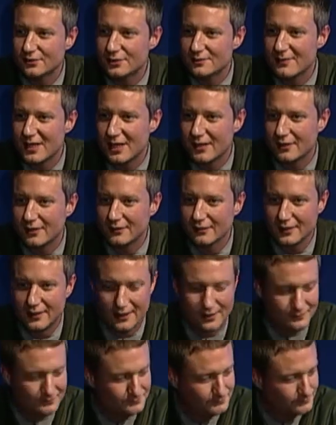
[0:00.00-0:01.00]
you about
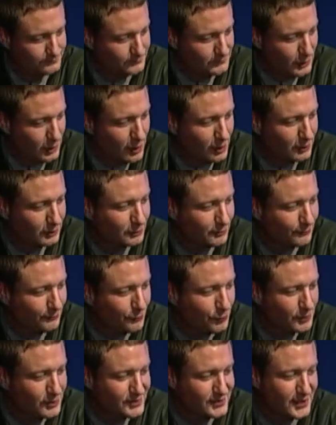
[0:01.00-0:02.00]
earlier. Article
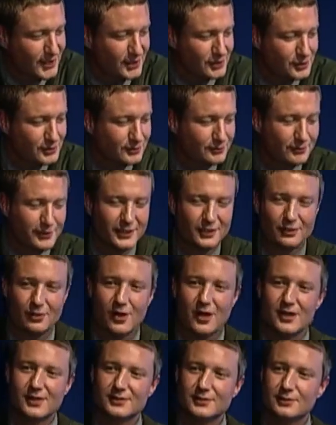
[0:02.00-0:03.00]
4, Section 3,
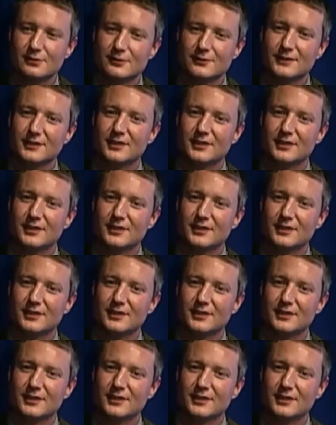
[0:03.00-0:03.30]
Clause 2 of the